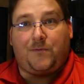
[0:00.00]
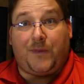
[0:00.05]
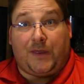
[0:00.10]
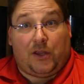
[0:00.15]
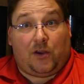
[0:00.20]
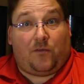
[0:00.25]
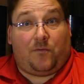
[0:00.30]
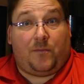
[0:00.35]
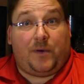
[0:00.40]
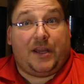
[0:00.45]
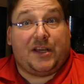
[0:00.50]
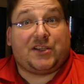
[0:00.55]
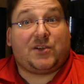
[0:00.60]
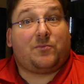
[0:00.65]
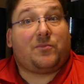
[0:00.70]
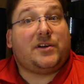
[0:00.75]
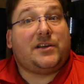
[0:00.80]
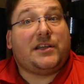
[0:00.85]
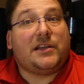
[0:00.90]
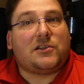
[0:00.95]
think of me as a
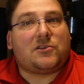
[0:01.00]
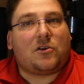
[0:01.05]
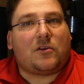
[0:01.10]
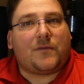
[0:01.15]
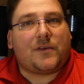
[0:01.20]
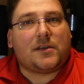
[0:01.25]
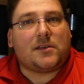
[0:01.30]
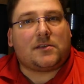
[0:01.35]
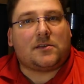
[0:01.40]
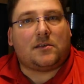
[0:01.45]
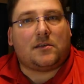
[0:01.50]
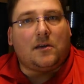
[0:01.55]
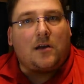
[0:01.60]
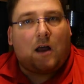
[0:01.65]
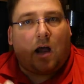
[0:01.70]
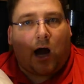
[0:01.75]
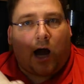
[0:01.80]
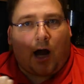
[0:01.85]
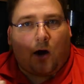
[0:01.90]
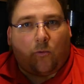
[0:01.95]
printing service.
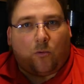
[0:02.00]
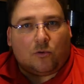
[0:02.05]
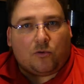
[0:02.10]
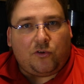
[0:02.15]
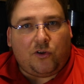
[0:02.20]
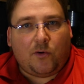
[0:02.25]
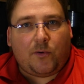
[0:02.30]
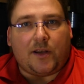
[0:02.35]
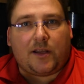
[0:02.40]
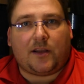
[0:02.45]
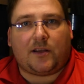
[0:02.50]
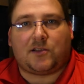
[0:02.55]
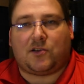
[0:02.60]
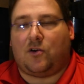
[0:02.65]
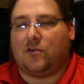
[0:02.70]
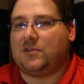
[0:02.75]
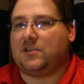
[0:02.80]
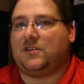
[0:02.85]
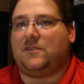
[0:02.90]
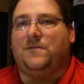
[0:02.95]
I will do it as
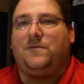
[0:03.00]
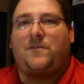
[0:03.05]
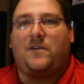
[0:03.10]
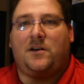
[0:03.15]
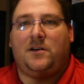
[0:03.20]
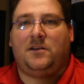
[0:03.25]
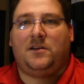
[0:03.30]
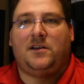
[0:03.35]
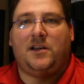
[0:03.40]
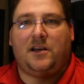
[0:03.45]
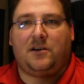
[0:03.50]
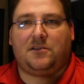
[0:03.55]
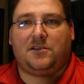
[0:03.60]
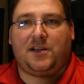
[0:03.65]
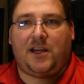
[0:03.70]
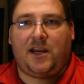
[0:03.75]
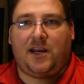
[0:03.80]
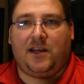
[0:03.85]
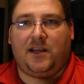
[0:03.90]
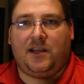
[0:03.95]
long as it's fun and
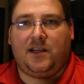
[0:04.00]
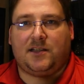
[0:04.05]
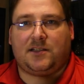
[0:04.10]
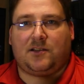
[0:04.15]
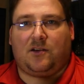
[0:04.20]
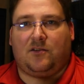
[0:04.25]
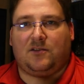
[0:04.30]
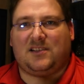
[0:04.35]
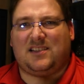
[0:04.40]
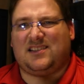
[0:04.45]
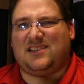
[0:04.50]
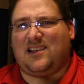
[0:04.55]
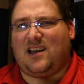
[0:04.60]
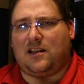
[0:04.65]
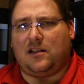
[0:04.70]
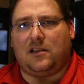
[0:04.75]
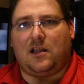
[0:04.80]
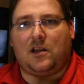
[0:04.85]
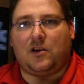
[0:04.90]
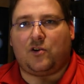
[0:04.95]
entertaining, as long as it's not
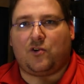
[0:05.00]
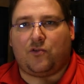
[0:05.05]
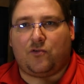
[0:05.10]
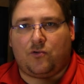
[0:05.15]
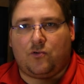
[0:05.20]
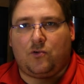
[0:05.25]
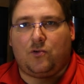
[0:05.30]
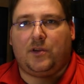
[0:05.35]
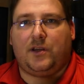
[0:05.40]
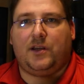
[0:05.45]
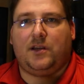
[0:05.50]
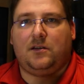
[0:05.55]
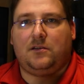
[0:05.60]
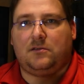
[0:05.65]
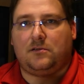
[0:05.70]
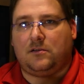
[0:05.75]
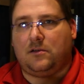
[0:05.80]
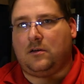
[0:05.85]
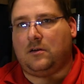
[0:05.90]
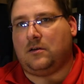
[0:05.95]
a lot of
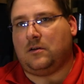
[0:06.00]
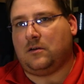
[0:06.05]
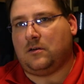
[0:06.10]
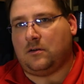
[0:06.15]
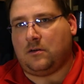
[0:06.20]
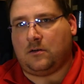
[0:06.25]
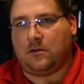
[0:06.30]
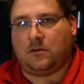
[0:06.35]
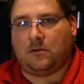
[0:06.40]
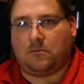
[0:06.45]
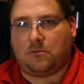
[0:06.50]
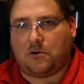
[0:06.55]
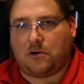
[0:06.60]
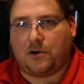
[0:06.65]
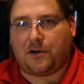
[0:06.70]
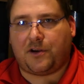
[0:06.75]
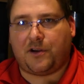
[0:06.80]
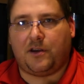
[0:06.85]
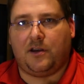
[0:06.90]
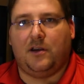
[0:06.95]
grueling uh,
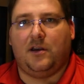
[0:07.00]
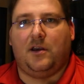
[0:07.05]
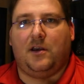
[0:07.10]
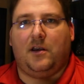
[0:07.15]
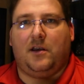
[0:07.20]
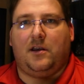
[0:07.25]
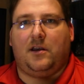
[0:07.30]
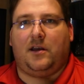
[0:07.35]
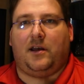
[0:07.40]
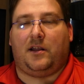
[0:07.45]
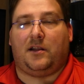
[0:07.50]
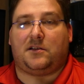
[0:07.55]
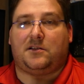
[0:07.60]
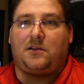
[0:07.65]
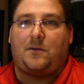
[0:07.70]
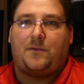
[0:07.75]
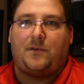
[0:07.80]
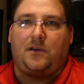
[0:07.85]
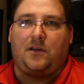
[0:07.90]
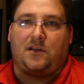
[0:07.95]
work, and
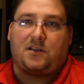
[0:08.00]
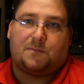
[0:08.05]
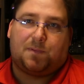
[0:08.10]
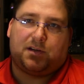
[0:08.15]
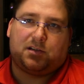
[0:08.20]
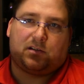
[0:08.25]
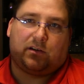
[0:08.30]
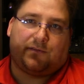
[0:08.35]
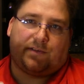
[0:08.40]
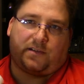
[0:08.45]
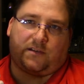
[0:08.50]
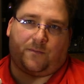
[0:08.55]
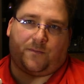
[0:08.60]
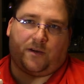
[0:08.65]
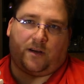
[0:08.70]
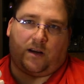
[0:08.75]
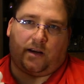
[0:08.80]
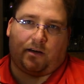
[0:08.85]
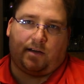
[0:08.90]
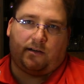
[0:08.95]
some, especially if it's
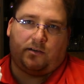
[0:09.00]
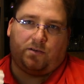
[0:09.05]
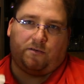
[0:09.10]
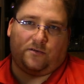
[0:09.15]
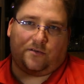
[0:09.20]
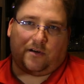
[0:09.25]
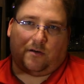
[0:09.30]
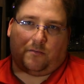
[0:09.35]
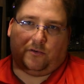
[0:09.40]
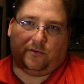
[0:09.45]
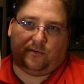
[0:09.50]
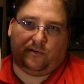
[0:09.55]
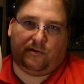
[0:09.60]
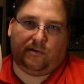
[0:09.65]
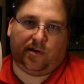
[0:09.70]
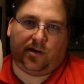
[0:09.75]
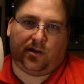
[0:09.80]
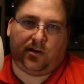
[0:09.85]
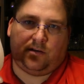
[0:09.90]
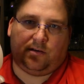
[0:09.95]
something I can do double
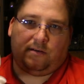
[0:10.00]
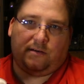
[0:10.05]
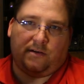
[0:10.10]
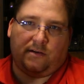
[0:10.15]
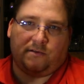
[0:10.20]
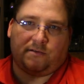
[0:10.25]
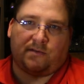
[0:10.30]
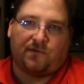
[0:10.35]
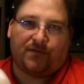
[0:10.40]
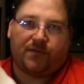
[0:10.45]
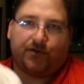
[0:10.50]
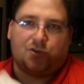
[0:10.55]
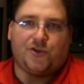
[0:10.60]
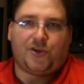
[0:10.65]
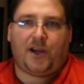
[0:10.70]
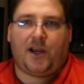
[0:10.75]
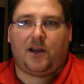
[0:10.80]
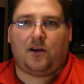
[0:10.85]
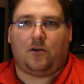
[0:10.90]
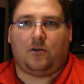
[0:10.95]
duty and use it for the
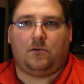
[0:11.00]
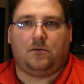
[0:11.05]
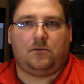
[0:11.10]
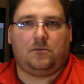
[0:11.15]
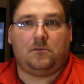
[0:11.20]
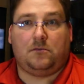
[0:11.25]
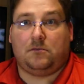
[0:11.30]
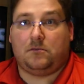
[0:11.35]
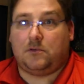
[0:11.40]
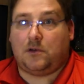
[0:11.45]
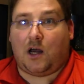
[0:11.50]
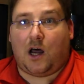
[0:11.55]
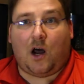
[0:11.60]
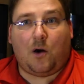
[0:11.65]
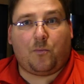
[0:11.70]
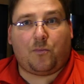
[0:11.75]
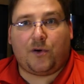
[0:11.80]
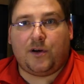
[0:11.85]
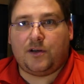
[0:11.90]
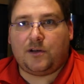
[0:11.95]
channel.
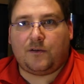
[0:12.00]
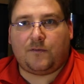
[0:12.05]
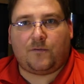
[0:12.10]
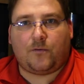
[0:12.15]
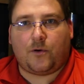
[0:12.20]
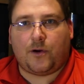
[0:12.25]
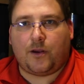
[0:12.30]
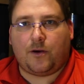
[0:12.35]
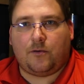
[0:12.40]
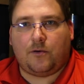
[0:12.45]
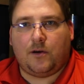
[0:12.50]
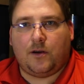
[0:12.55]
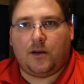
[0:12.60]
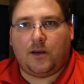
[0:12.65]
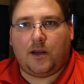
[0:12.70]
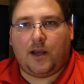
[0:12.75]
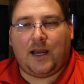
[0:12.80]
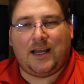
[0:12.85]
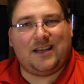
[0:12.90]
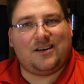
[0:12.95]
I'll print it for you,
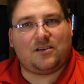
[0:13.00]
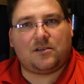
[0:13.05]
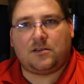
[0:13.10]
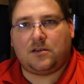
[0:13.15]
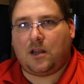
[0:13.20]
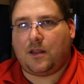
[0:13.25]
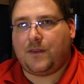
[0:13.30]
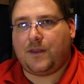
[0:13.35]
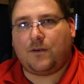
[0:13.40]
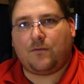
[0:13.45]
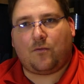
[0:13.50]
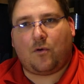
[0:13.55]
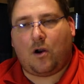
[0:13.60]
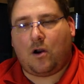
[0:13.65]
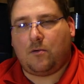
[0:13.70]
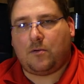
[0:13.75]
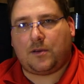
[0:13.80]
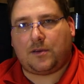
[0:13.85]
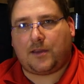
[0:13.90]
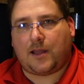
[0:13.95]
and there's nothing
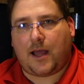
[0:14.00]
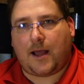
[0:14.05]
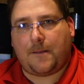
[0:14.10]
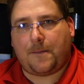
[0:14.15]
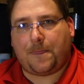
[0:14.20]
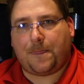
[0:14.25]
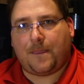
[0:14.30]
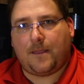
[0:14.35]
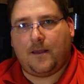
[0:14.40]
wrong with that.